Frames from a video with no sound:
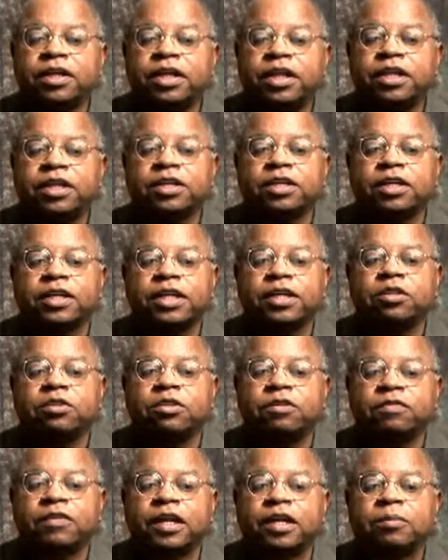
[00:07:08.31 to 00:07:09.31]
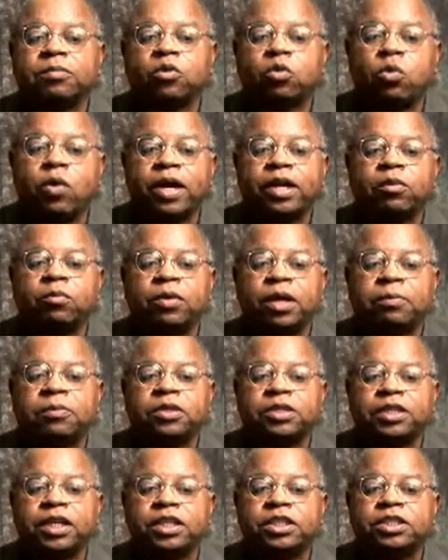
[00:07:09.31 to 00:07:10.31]
Kenneth later developed quite a
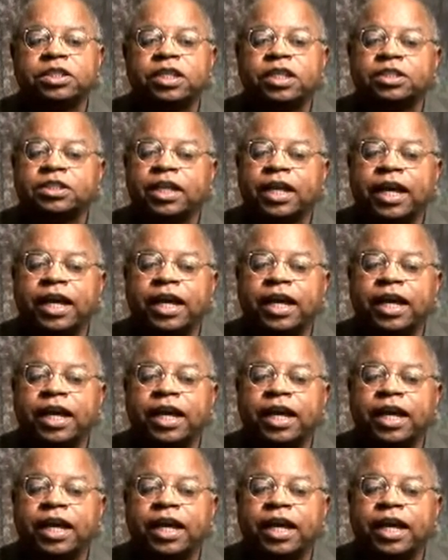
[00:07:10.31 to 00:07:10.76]
reputation as